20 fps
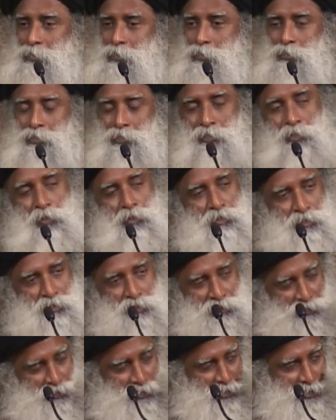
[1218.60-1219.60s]
who's
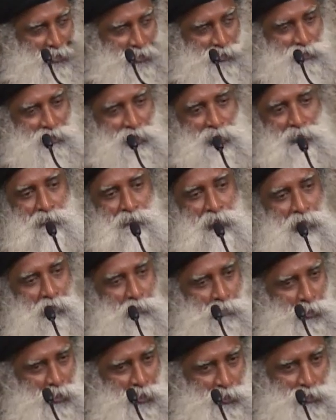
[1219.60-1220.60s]
constantly in a state of
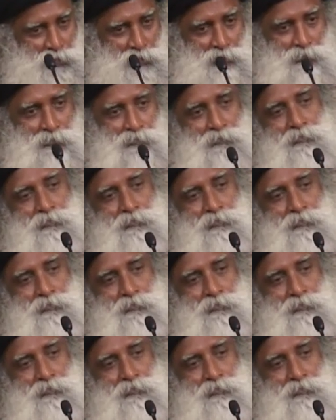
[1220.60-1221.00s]
inebriation.